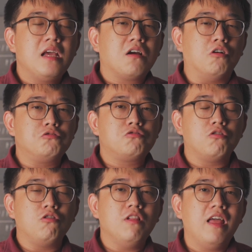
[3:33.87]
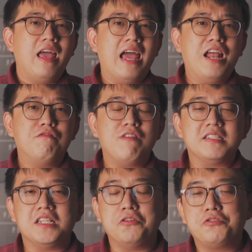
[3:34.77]
control, and
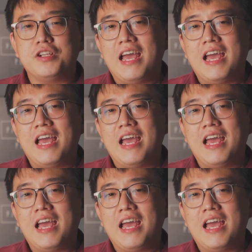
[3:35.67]
resolution,